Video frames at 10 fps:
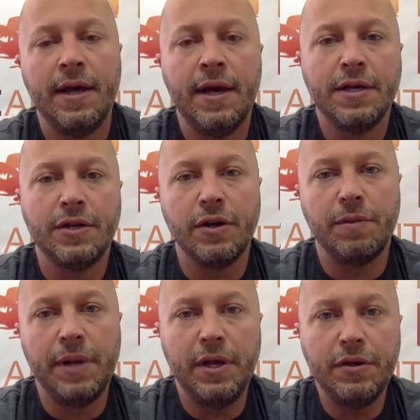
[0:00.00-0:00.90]
So, you'll
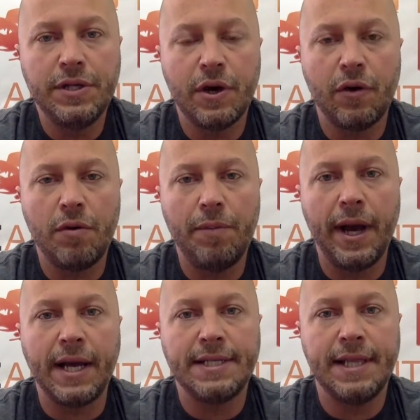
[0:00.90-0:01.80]
be using our own
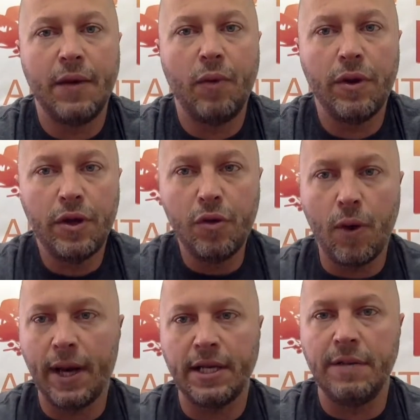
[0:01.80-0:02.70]
bikes, and then whether you
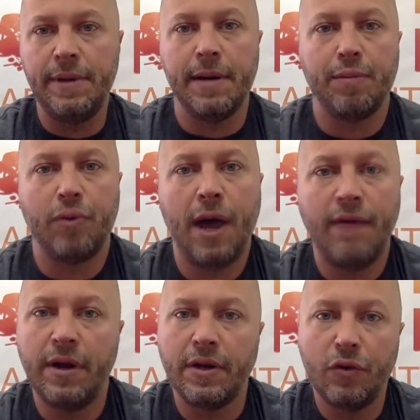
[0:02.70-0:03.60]
want it to be a
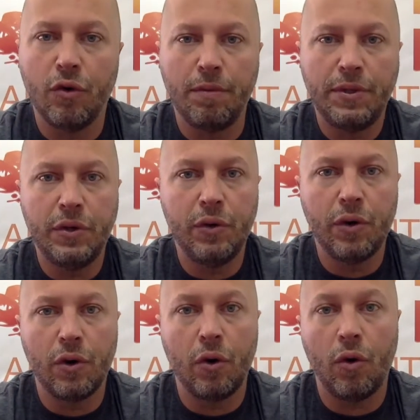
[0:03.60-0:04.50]
private group
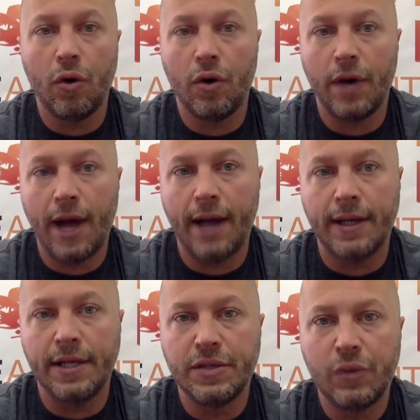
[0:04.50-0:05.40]
tour or not
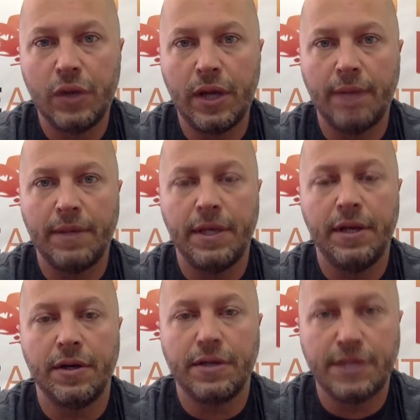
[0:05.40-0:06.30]
is really up to
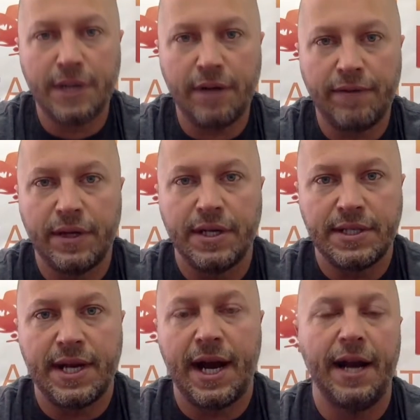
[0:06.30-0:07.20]
yourself to
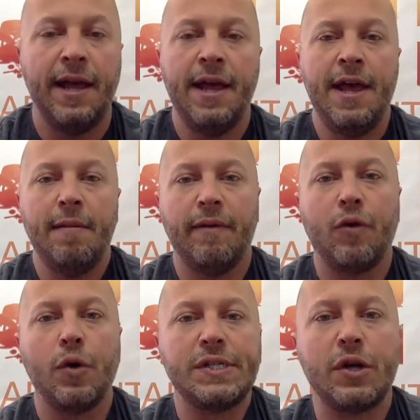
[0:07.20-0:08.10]
decide. But of
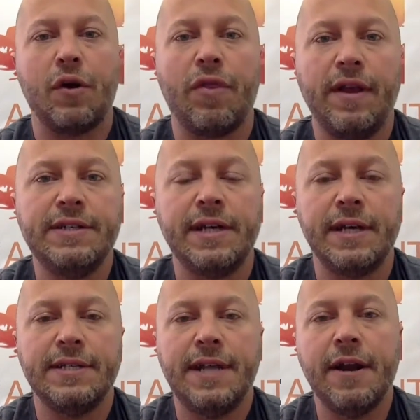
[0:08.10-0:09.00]
course, there are things to
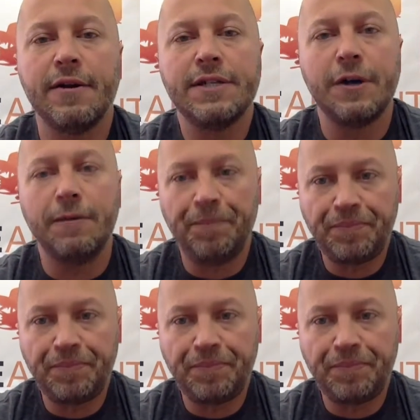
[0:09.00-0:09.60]
consider. So,